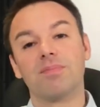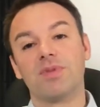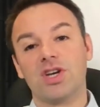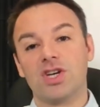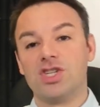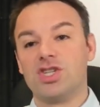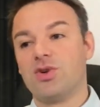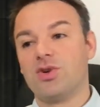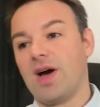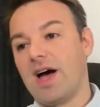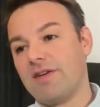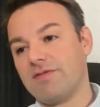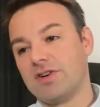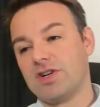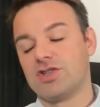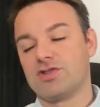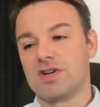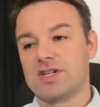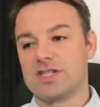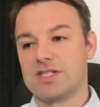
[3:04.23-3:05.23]
because you haven't
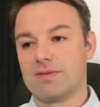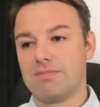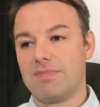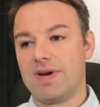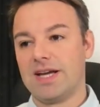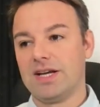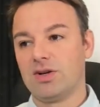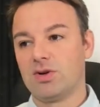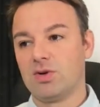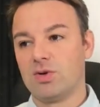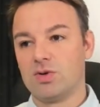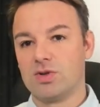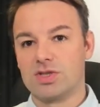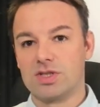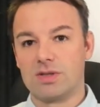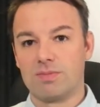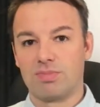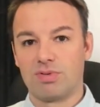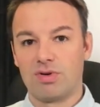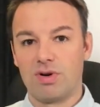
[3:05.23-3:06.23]
addressed the main cause
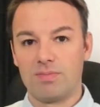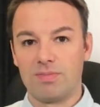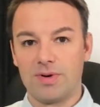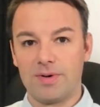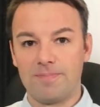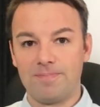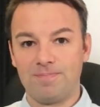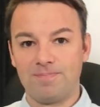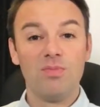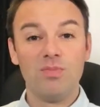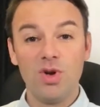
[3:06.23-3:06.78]
of the problem.